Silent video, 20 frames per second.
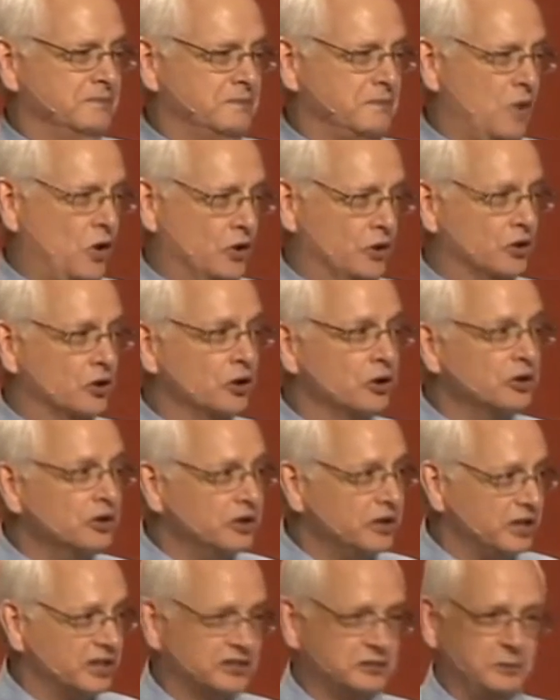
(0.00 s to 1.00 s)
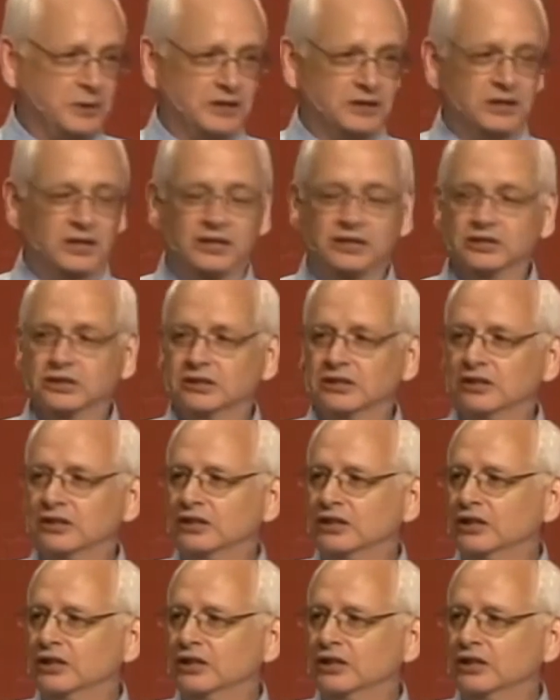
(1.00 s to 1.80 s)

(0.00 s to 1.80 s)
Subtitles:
our current expectation that